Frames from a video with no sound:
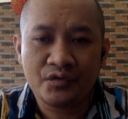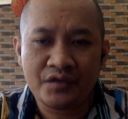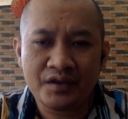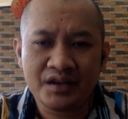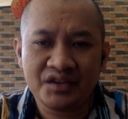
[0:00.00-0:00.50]

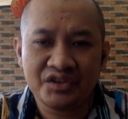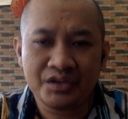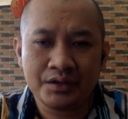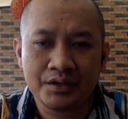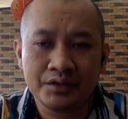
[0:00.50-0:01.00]

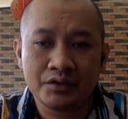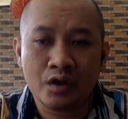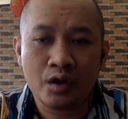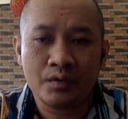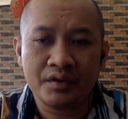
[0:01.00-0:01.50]
financing is
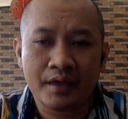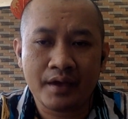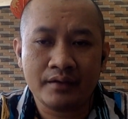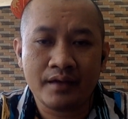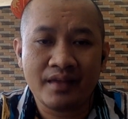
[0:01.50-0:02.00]
lower
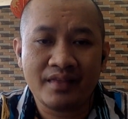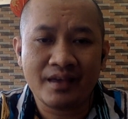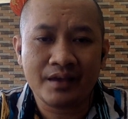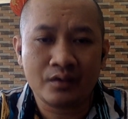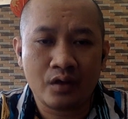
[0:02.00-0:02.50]
than
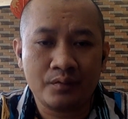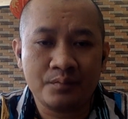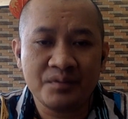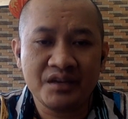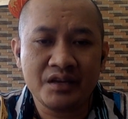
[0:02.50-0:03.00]
that of
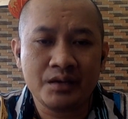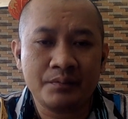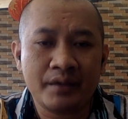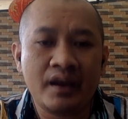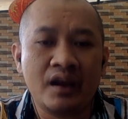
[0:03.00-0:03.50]

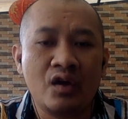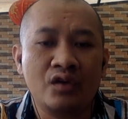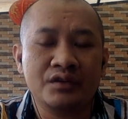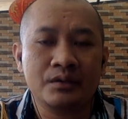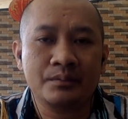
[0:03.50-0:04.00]
medium and
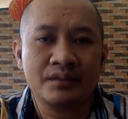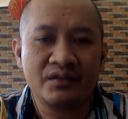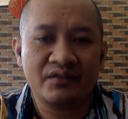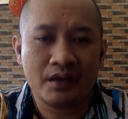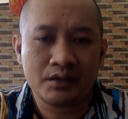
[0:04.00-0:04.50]
long-term
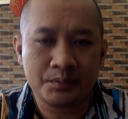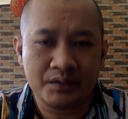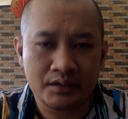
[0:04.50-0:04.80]
investment.